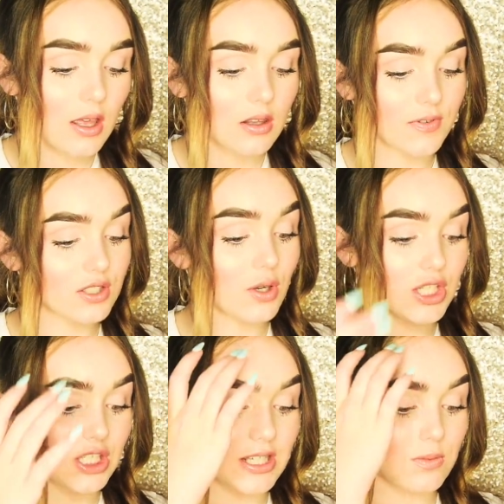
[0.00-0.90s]
The first
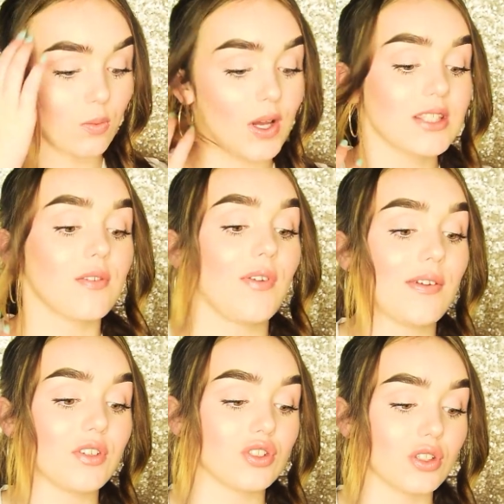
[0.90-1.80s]
question is, what's your
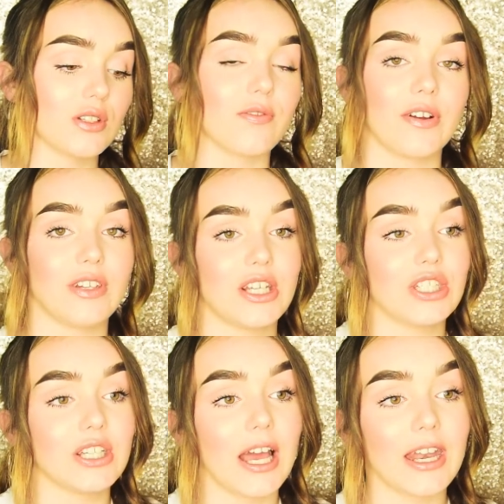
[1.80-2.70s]
favorite drugstore
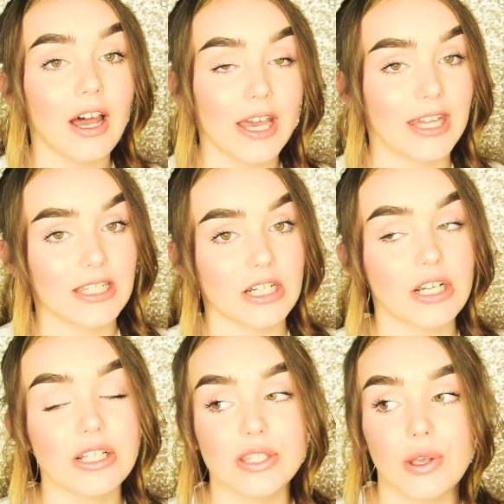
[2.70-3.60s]
foundation and
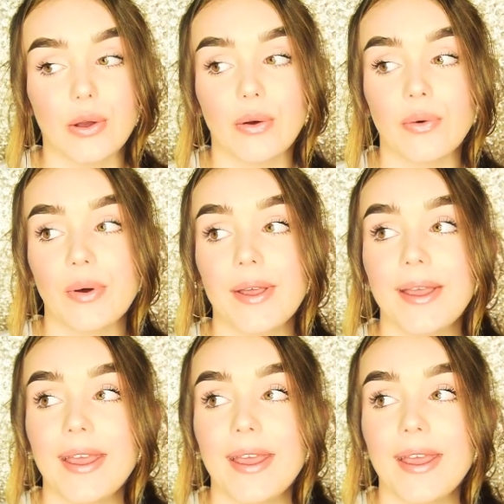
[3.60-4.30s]
highlighter? So